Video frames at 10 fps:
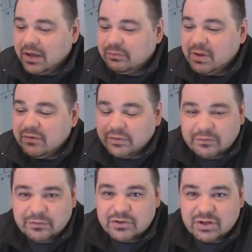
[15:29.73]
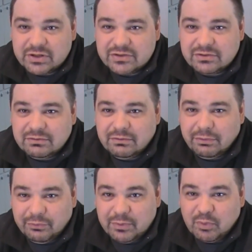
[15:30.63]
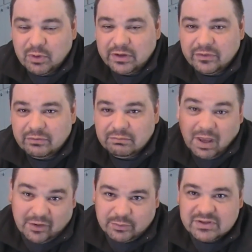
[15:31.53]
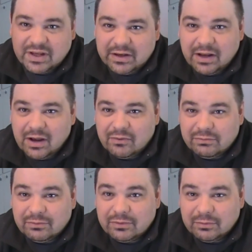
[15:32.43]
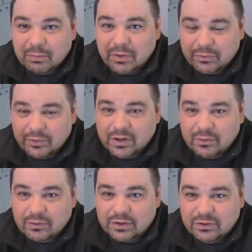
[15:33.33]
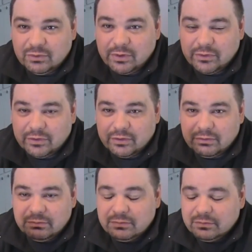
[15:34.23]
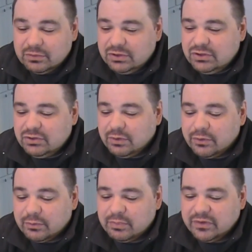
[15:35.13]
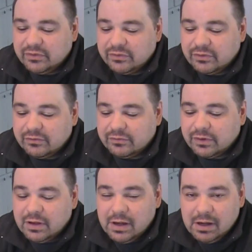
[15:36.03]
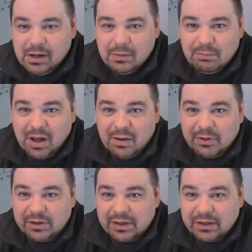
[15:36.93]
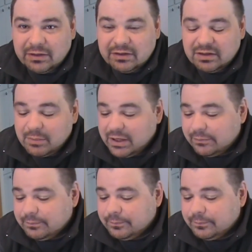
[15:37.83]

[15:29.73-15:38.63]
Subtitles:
benefit for just 3 points as we stand now in month 3, and only two other pieces of Bahamut and Tiamat.